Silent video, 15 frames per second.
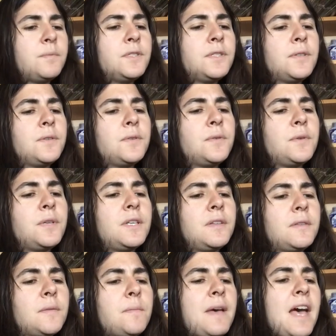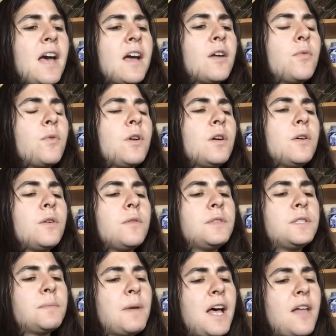you in the back
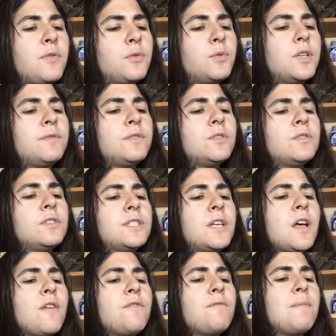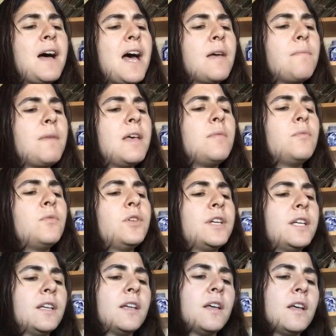roads by the rivers of my memory